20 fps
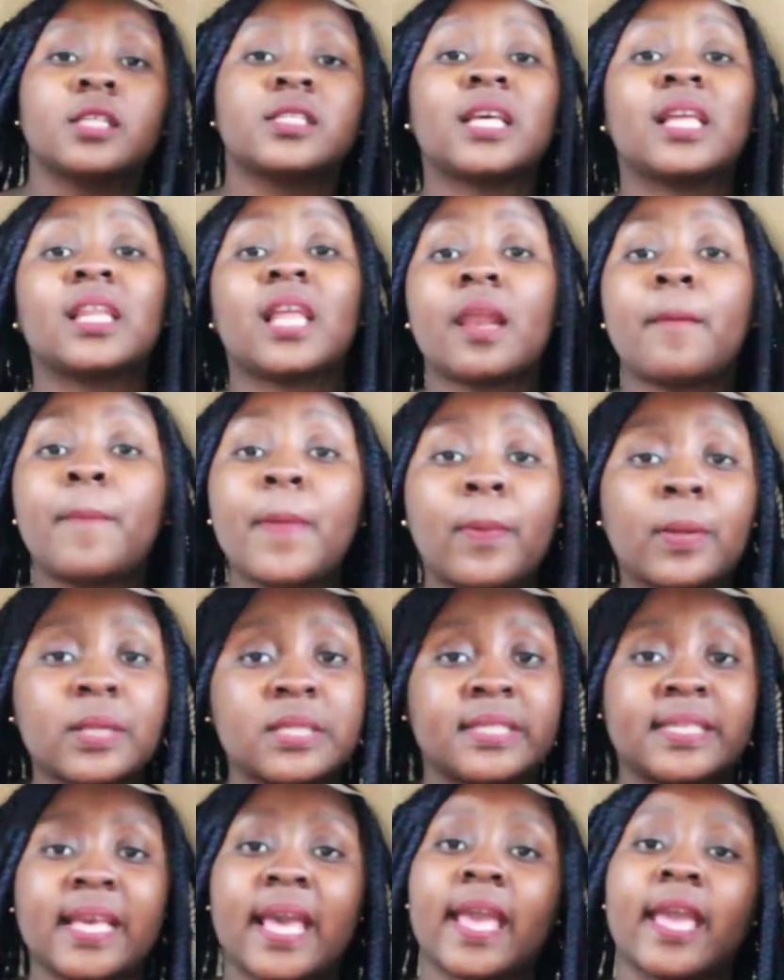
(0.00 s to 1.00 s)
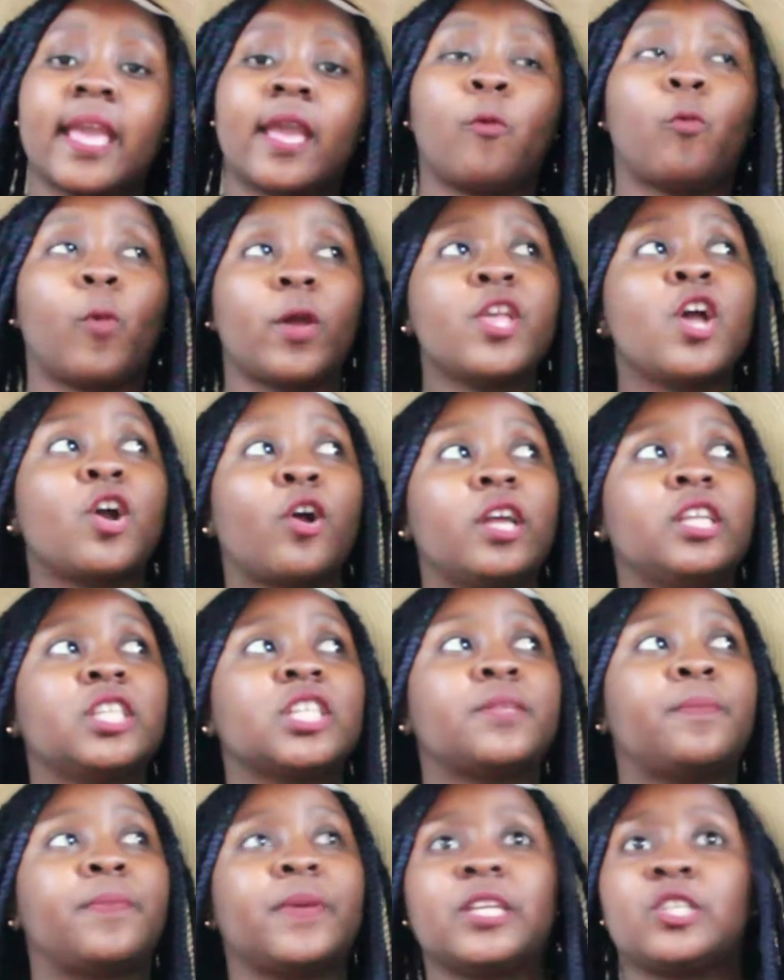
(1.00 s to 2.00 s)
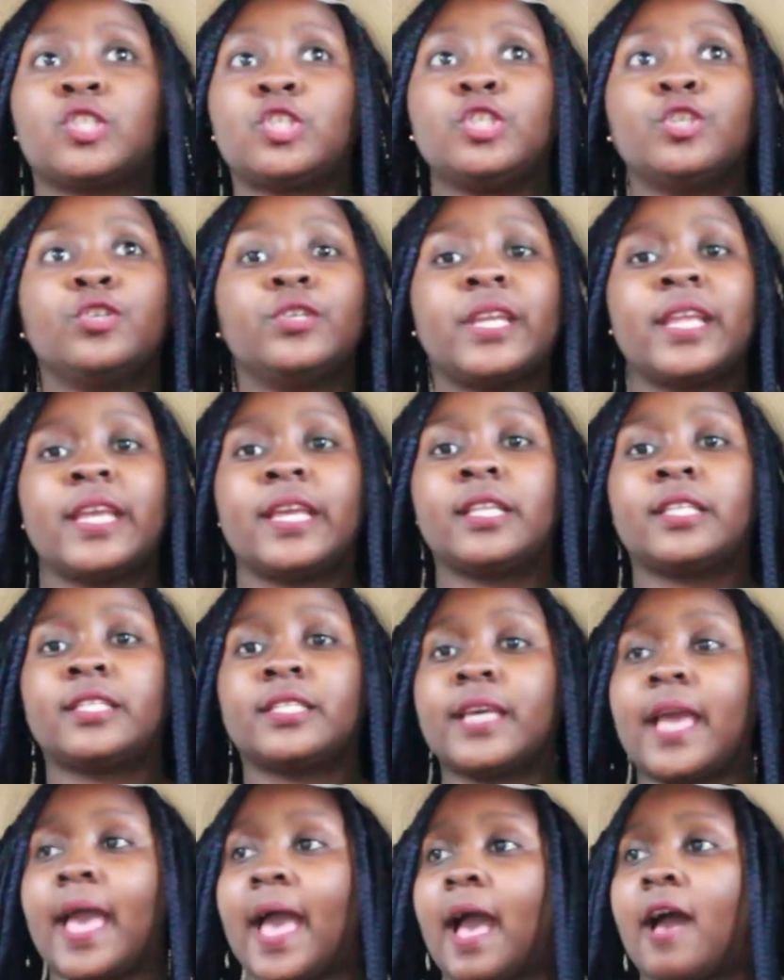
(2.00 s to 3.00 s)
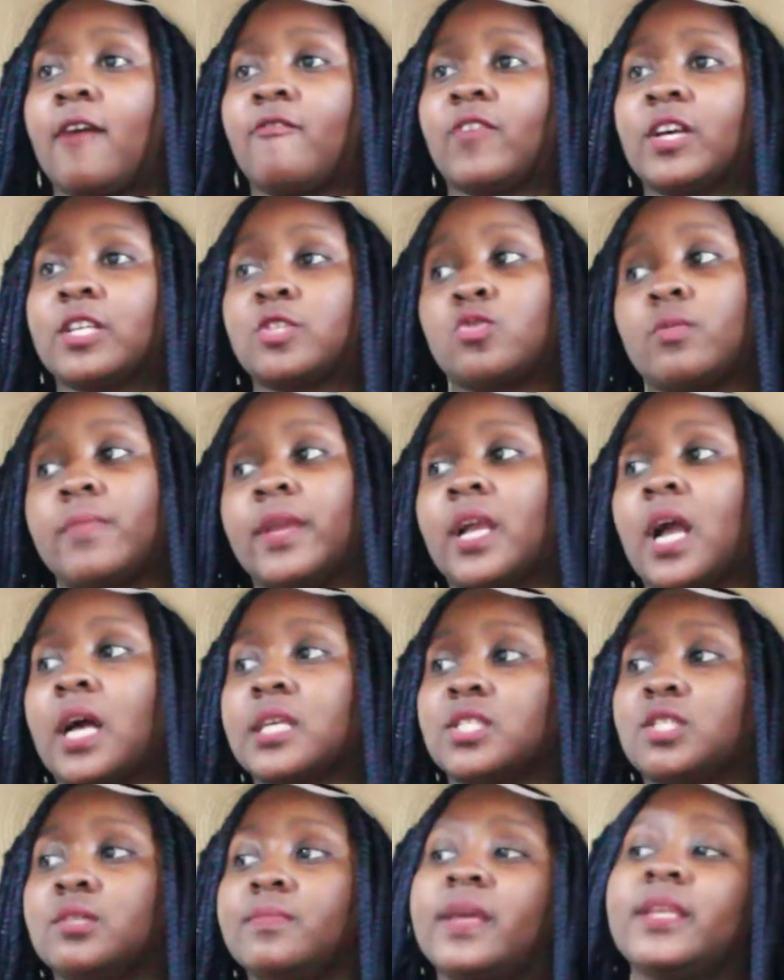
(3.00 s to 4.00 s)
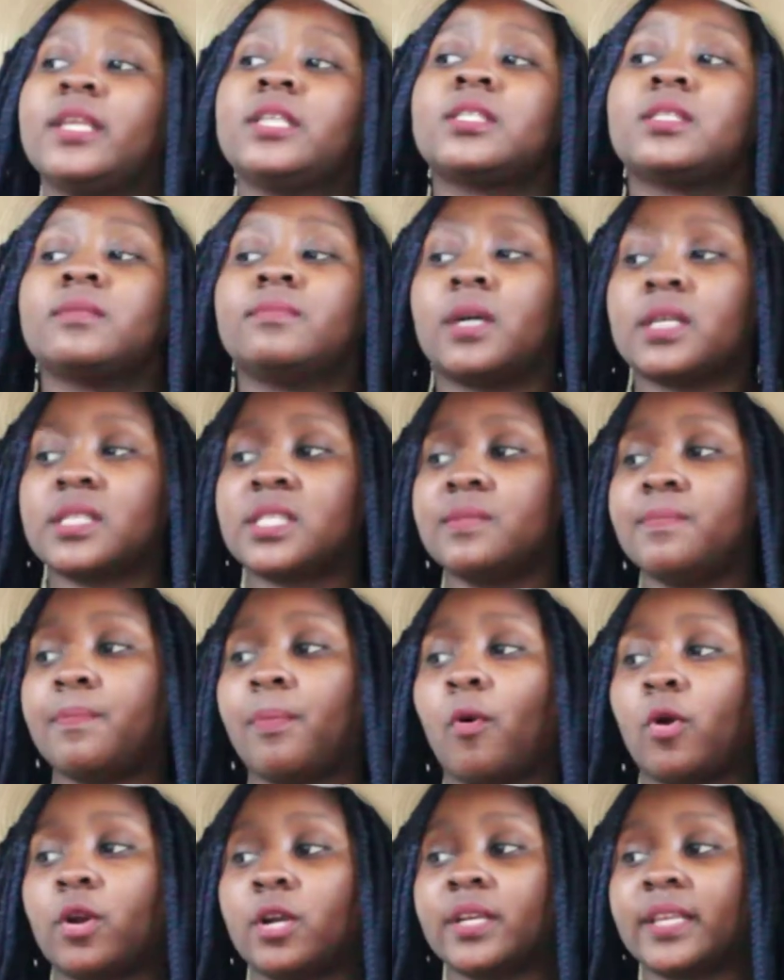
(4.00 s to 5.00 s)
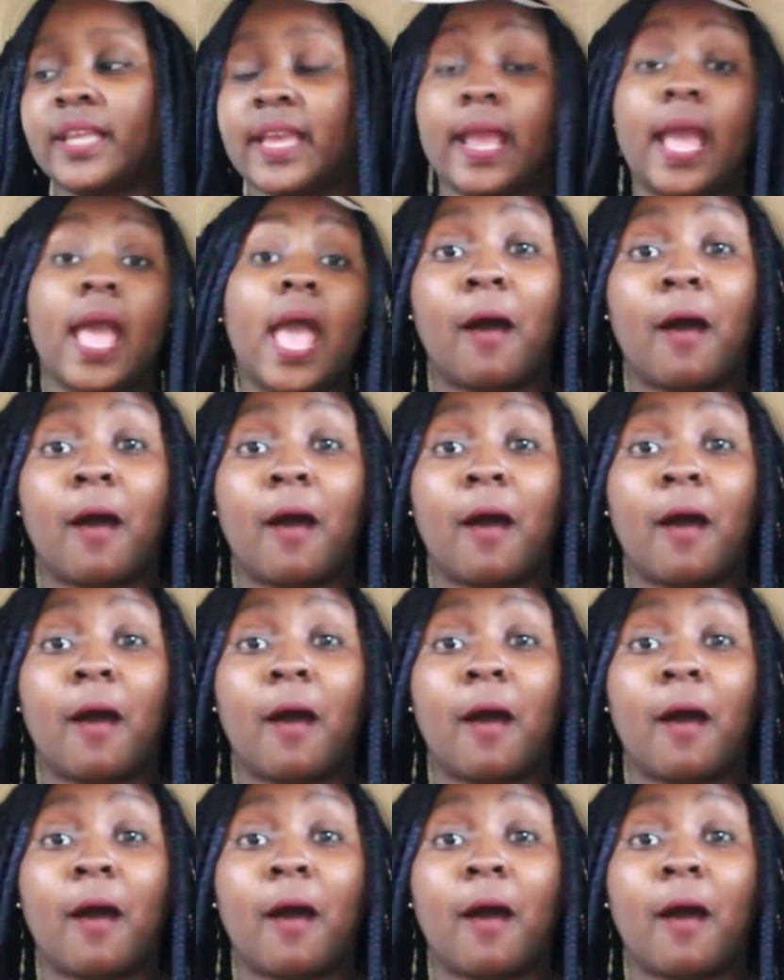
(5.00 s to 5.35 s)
So a lot of people say when you're going to the beach you need to have a swimming costume, and it's the most important thing.